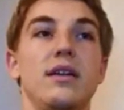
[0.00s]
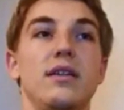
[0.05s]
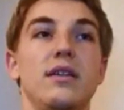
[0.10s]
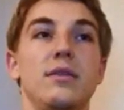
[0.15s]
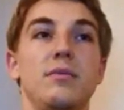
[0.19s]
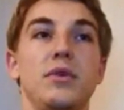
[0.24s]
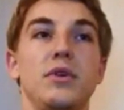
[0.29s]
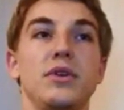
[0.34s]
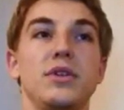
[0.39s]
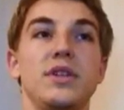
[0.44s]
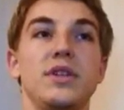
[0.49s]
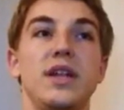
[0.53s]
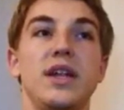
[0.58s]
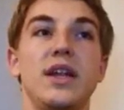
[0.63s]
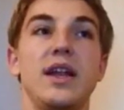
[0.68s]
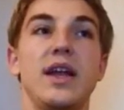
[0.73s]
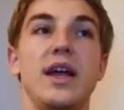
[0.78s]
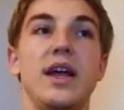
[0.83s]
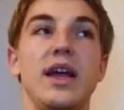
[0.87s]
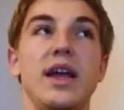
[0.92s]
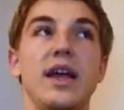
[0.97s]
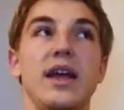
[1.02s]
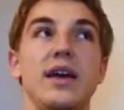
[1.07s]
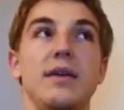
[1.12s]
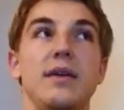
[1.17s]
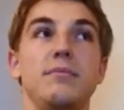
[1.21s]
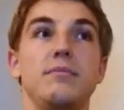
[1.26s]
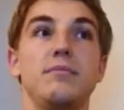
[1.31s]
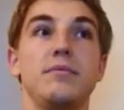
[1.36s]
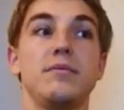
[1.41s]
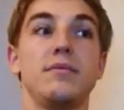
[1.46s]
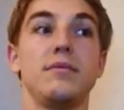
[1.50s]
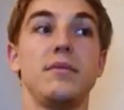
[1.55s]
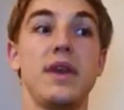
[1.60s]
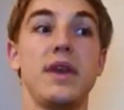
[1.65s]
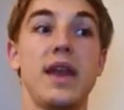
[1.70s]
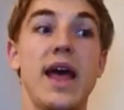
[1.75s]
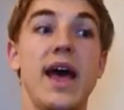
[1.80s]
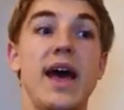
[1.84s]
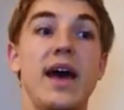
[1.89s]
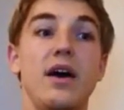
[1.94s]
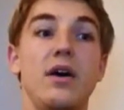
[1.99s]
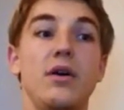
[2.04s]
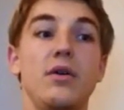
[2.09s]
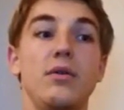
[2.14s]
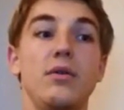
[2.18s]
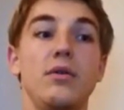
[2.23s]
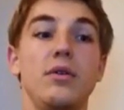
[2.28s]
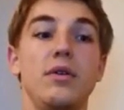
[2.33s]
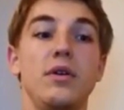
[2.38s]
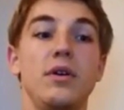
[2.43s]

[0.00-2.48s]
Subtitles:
the person that I am now